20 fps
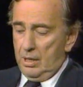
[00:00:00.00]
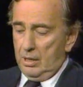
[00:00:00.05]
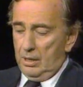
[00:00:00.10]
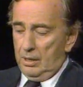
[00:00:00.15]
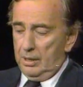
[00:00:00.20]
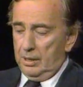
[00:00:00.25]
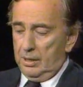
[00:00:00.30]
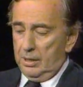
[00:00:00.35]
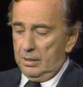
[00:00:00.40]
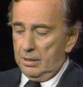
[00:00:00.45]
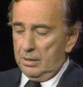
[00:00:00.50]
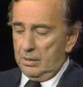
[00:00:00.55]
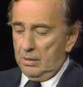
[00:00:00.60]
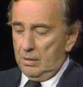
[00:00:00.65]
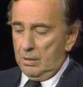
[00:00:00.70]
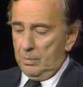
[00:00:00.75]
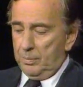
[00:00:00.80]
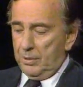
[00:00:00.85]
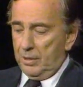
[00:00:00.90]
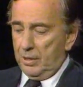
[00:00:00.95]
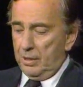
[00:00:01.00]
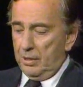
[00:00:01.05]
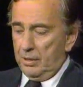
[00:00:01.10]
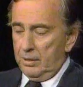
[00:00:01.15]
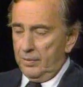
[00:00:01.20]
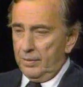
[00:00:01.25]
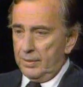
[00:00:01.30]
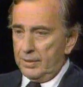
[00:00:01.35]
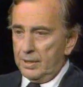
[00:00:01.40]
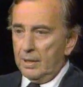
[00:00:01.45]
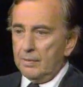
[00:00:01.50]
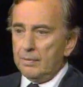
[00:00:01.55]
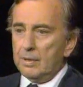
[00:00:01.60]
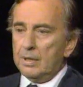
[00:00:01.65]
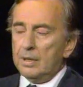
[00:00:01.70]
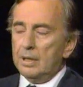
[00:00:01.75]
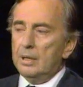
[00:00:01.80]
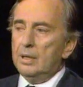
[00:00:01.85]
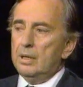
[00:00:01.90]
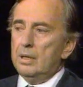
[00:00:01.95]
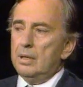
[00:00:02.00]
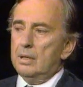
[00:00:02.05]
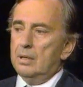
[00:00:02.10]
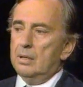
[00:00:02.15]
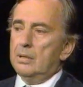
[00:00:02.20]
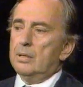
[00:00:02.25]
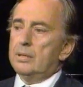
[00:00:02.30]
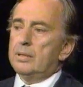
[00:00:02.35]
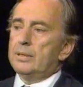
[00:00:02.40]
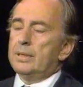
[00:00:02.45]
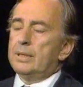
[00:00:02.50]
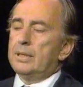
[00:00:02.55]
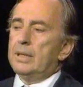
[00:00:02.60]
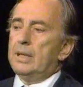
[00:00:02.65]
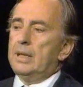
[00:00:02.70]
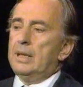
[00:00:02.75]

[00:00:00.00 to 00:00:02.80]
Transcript: Lincoln's law partner for 17 years,